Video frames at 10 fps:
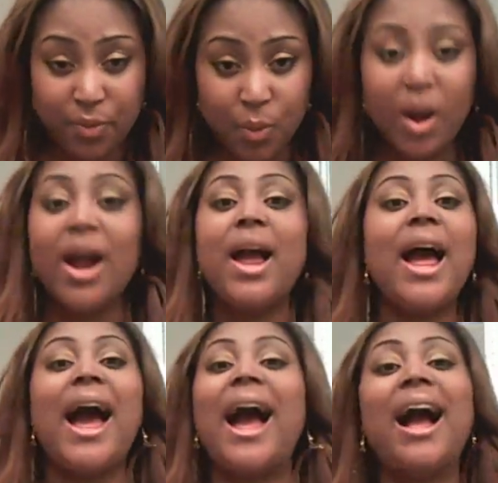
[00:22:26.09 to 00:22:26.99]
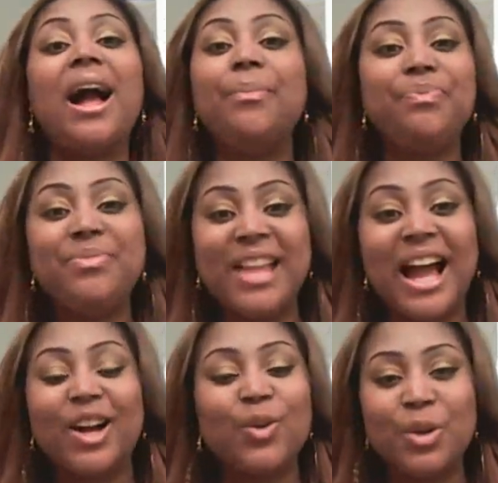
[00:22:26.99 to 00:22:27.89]
caused someone to
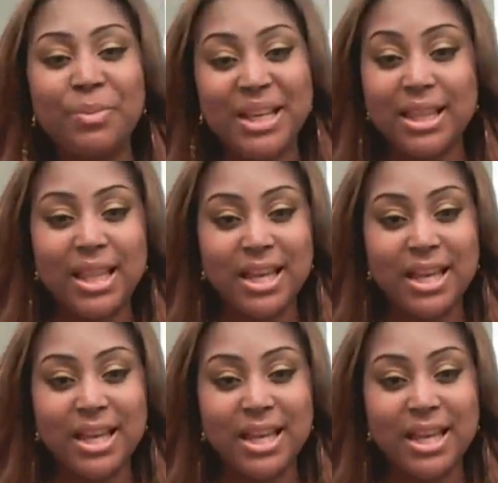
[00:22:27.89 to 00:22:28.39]
fall before.